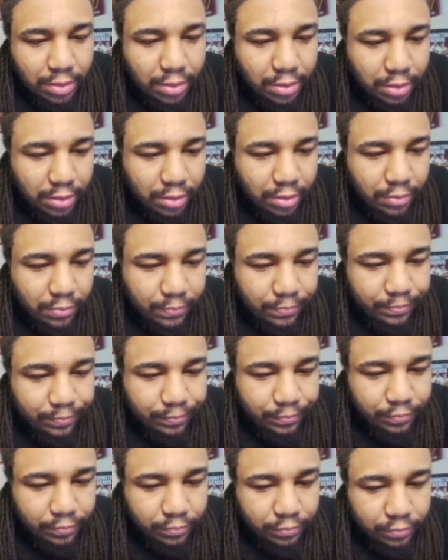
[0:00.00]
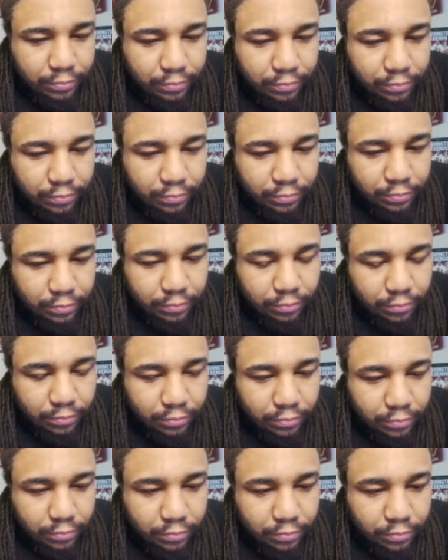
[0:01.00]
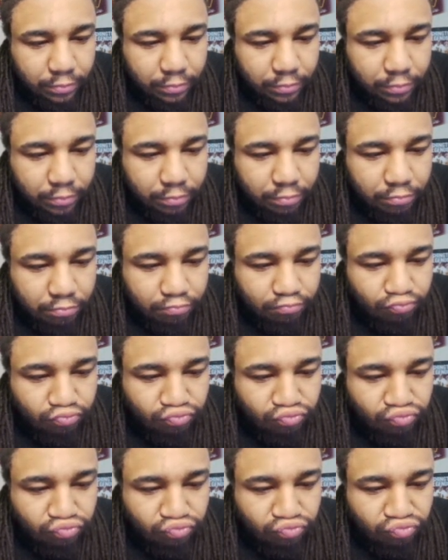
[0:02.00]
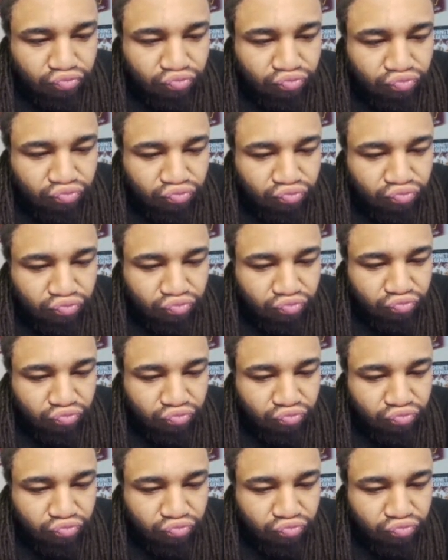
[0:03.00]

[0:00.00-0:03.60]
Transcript: No one is speaking in this clip.